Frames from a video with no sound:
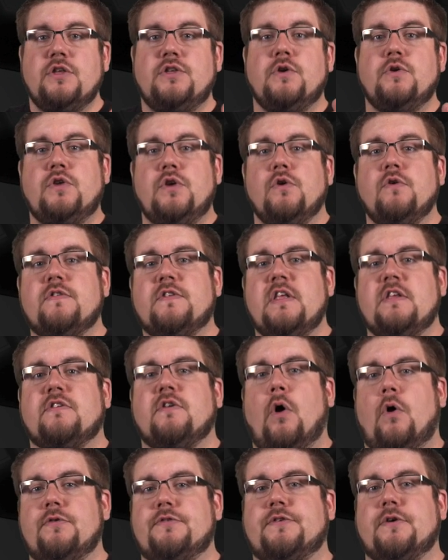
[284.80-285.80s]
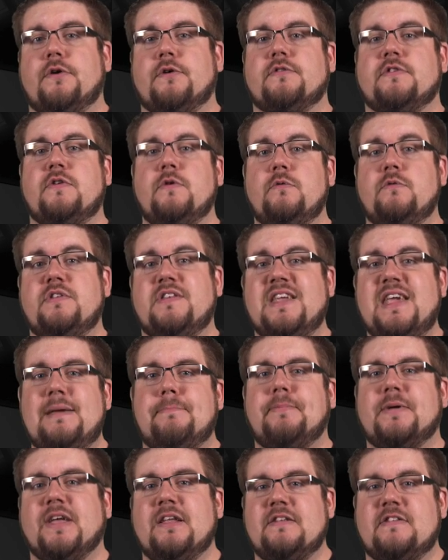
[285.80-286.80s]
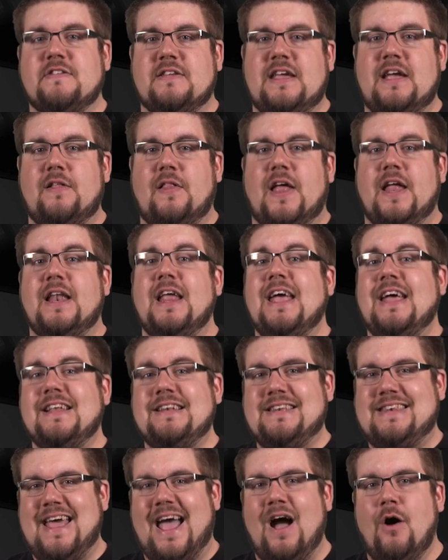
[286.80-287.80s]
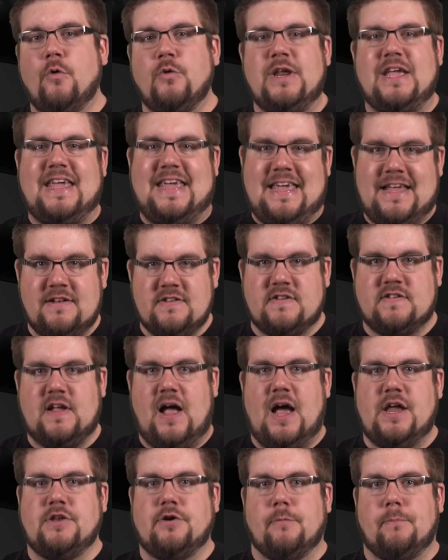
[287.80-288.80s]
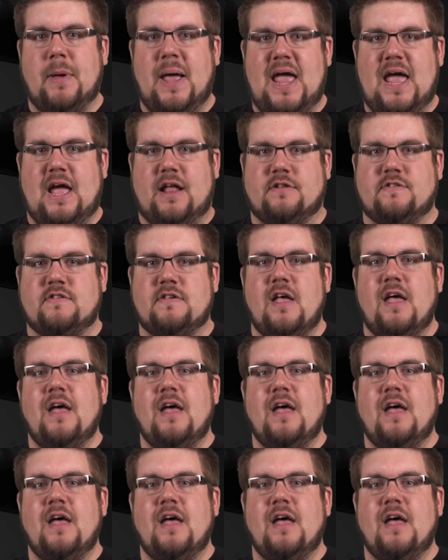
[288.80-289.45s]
you use this holster to deep conceal it down inside your pants.